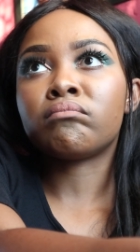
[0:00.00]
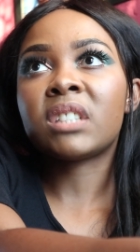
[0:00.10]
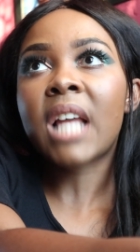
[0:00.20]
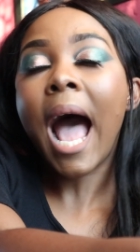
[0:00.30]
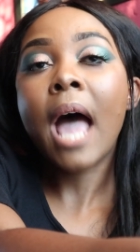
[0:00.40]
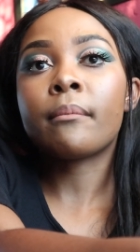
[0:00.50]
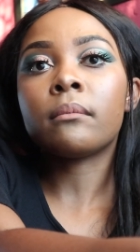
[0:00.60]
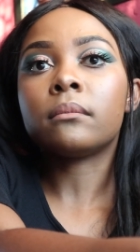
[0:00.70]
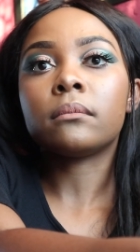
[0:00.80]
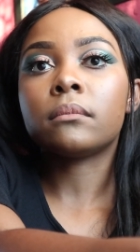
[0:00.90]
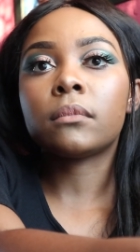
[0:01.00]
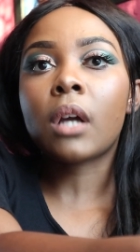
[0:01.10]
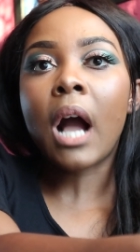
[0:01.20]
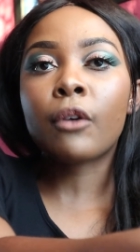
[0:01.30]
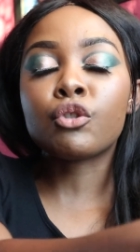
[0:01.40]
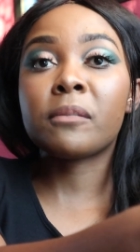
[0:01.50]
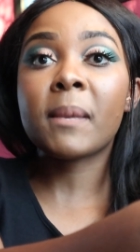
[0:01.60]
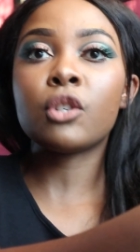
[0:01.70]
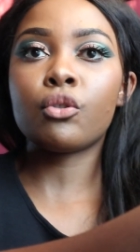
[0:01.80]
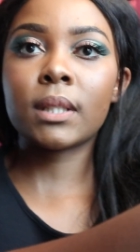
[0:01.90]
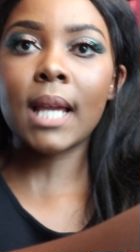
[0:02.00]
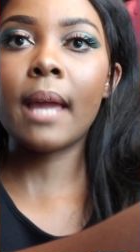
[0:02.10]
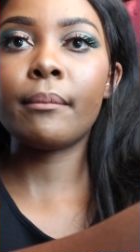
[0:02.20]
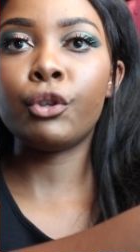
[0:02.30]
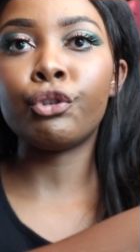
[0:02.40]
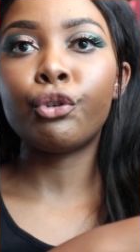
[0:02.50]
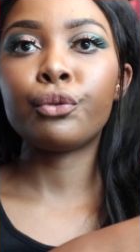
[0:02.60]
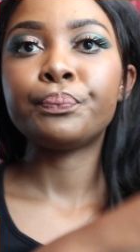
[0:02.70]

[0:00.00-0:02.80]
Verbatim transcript: time, how you spend your time, you know.